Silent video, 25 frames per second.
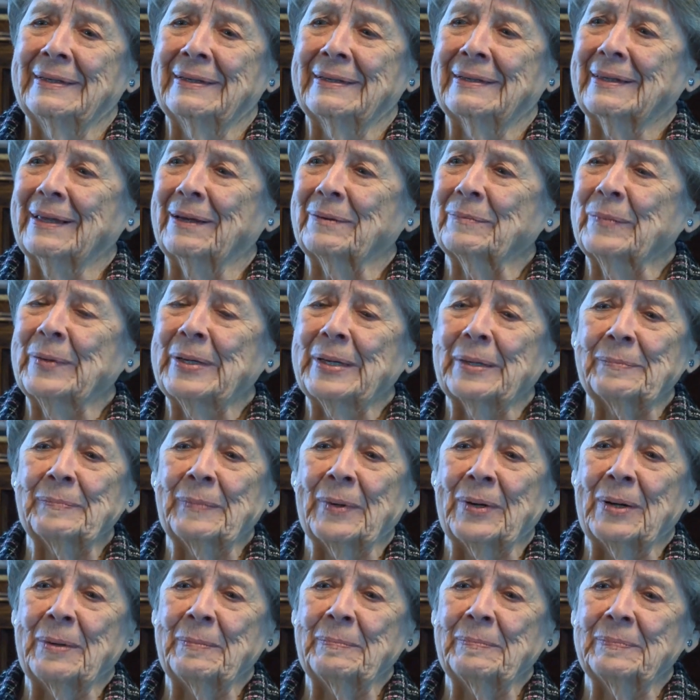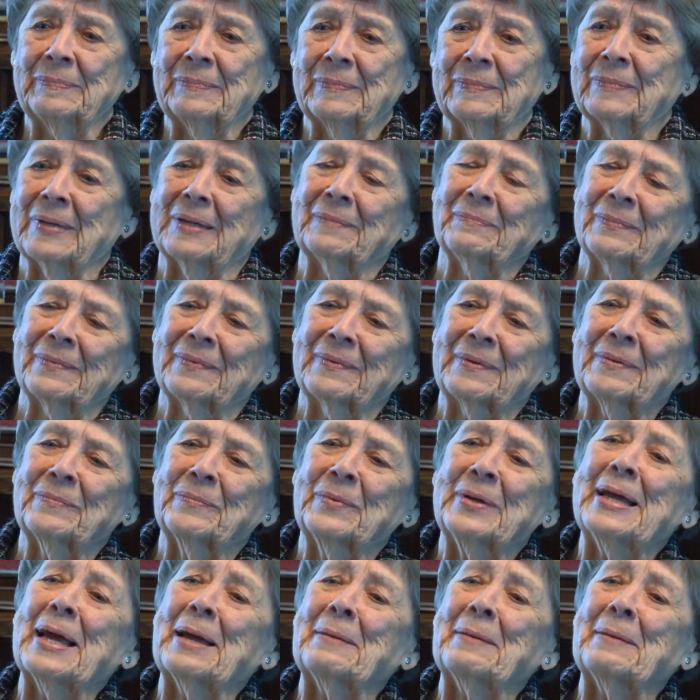that we had bombed, that we